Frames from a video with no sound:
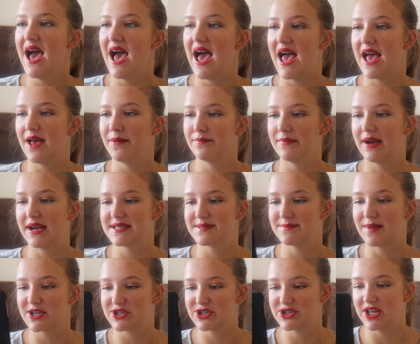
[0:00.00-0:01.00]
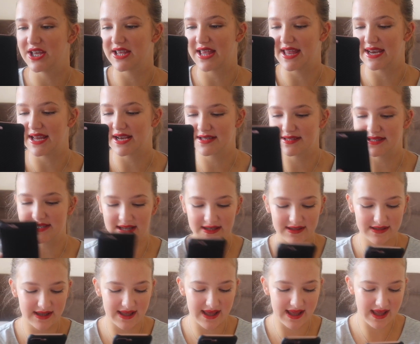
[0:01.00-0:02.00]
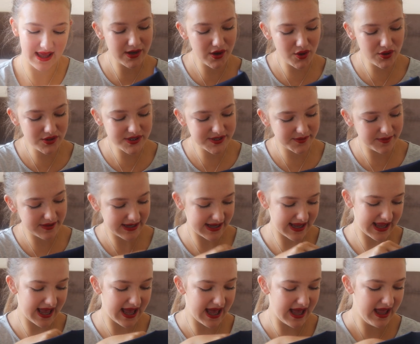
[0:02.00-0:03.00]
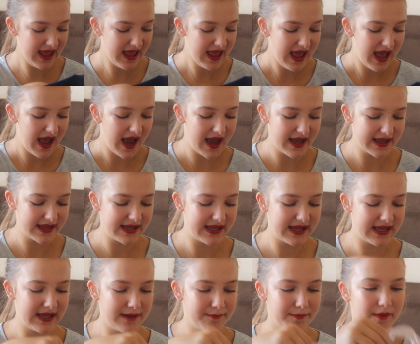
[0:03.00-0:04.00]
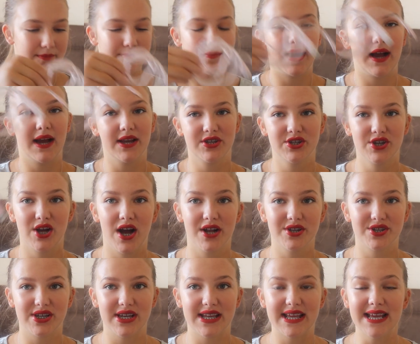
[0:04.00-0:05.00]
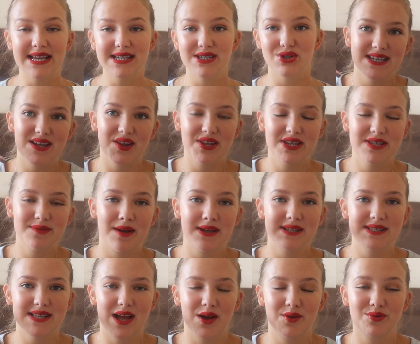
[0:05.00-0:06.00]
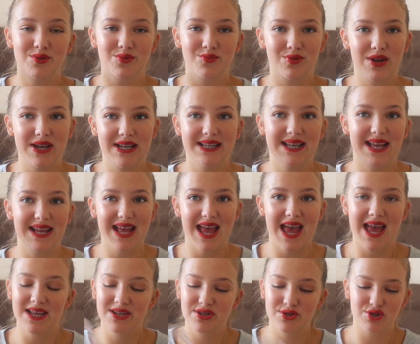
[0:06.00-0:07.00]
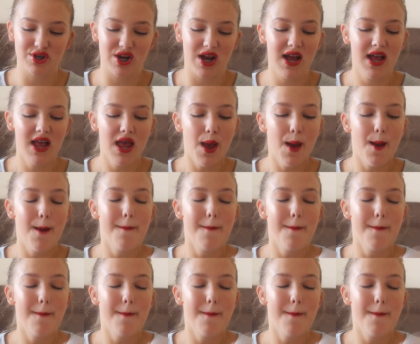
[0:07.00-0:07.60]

I smashed it again accidentally. And also in here, I keep my charger lead. Now this might sound really like extra,